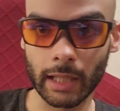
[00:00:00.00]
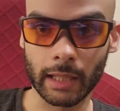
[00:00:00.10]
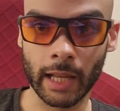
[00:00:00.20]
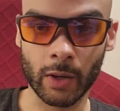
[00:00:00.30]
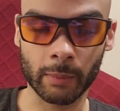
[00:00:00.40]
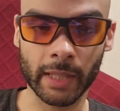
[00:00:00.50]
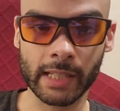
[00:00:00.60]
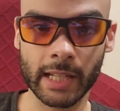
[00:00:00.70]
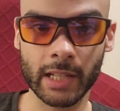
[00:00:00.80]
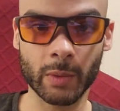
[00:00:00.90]
Now, I'm not
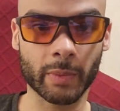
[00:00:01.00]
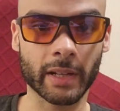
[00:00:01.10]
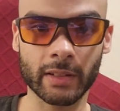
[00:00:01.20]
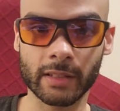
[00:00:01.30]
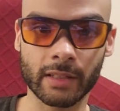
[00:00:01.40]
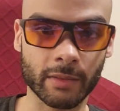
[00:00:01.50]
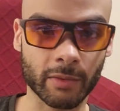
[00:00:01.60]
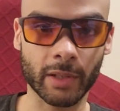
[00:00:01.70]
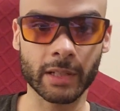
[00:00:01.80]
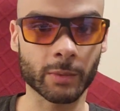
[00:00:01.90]
saying your parents, your
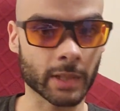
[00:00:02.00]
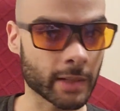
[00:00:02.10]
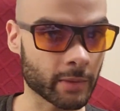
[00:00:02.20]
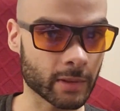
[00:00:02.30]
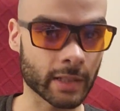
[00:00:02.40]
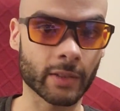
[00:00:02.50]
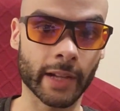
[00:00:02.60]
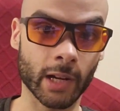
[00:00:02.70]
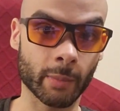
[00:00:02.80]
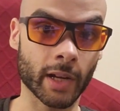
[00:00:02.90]
friends, whatever, they don't
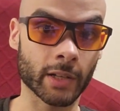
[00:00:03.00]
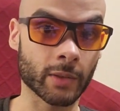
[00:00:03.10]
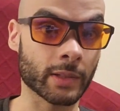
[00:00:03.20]
care about you.